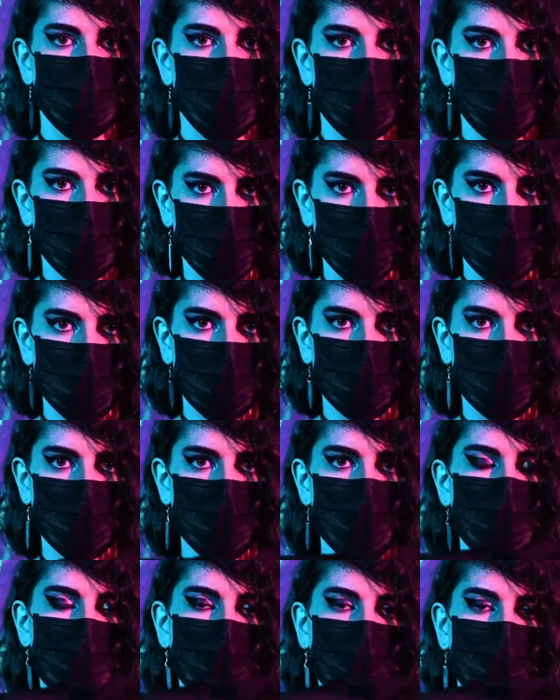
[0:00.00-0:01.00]
5.11
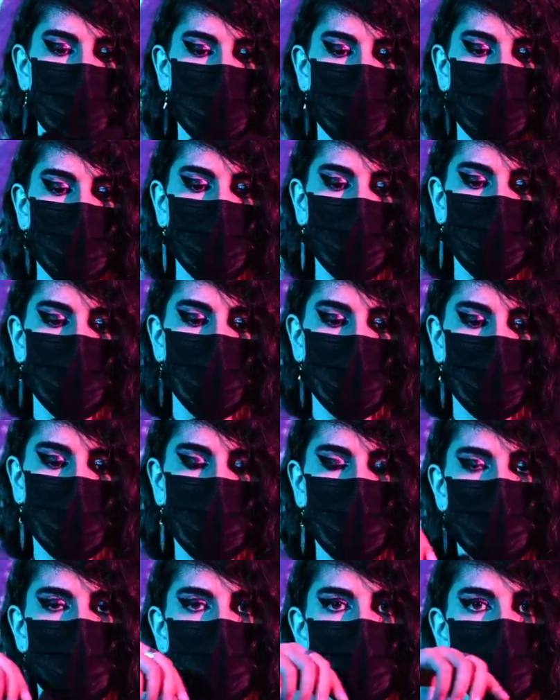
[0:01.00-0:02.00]
concealed carry fanny pack
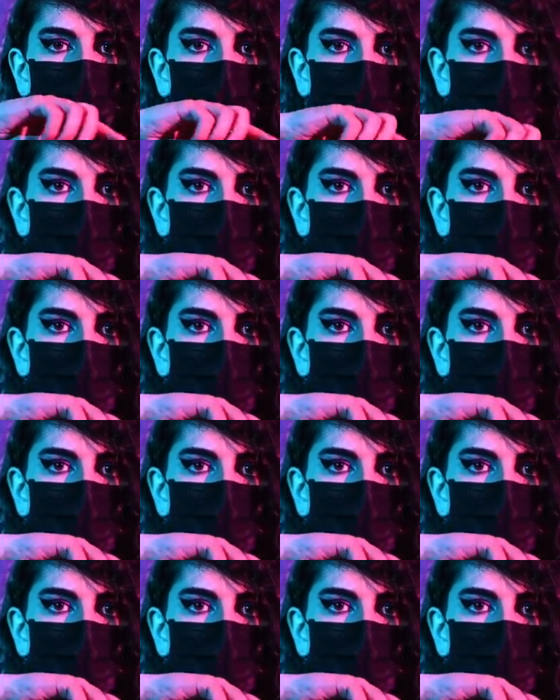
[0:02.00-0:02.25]
has a quick